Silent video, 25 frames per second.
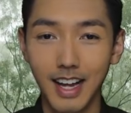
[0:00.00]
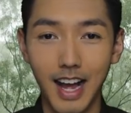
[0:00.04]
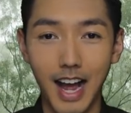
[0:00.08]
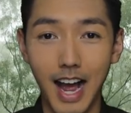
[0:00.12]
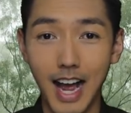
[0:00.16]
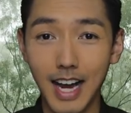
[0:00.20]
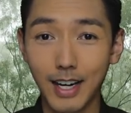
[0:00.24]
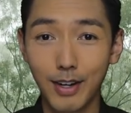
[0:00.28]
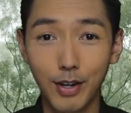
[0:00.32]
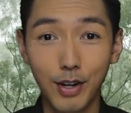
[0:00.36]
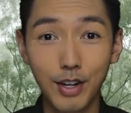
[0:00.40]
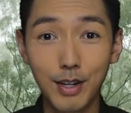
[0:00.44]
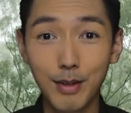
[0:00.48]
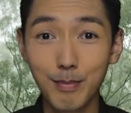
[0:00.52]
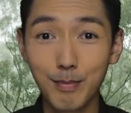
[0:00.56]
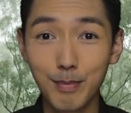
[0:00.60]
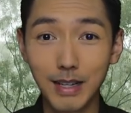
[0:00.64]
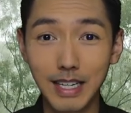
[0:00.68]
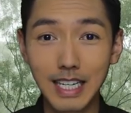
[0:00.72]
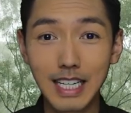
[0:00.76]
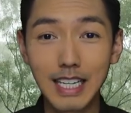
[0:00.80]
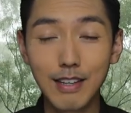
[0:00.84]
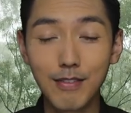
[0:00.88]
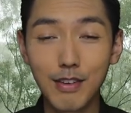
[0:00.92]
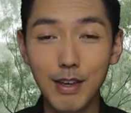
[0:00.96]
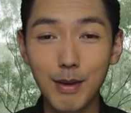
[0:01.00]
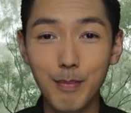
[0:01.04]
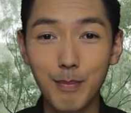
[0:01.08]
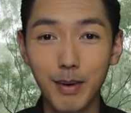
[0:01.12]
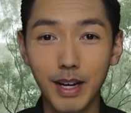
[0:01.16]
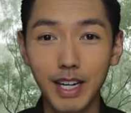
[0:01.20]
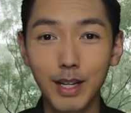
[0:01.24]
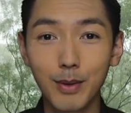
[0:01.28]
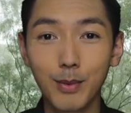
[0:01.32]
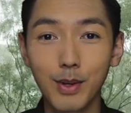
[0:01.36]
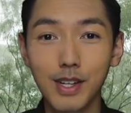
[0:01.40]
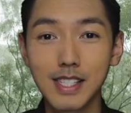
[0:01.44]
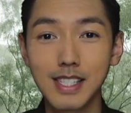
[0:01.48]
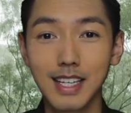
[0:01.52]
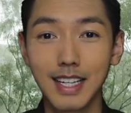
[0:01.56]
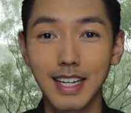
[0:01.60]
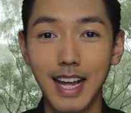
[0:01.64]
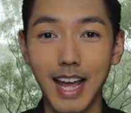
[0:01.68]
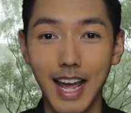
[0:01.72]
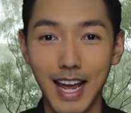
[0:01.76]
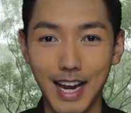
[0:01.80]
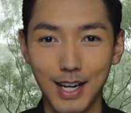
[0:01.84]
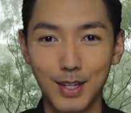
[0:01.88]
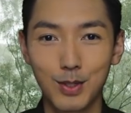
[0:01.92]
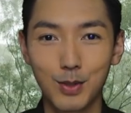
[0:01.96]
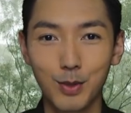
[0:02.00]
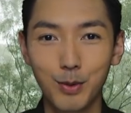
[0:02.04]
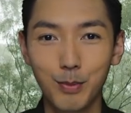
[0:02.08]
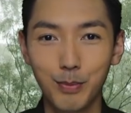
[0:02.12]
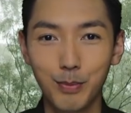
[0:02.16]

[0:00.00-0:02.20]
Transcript: I couldn't believe it, but it was an actual